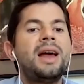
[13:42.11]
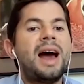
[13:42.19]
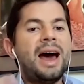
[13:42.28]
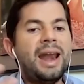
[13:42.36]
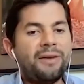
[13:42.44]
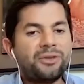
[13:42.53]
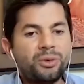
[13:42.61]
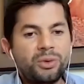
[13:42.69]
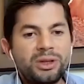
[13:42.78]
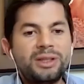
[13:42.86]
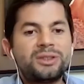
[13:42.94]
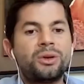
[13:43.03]
And after we
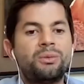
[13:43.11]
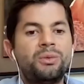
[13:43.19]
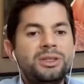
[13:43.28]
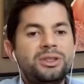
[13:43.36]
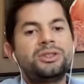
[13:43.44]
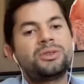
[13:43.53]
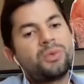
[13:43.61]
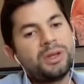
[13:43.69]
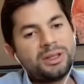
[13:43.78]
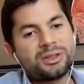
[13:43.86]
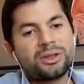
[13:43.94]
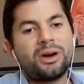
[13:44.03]
did some research, we
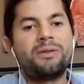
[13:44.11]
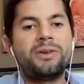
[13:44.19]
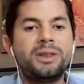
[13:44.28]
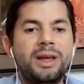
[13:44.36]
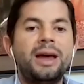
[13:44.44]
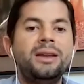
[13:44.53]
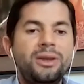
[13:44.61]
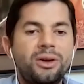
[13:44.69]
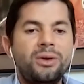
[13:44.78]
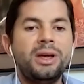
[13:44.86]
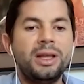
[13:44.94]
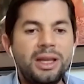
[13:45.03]
discovered that, it
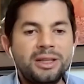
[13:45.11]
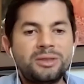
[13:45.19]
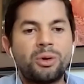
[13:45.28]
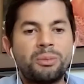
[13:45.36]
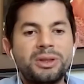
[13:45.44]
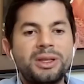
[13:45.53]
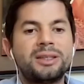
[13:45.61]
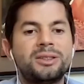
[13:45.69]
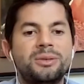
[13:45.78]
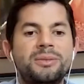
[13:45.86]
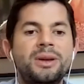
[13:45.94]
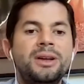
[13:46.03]
needs more
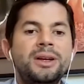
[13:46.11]
potassium.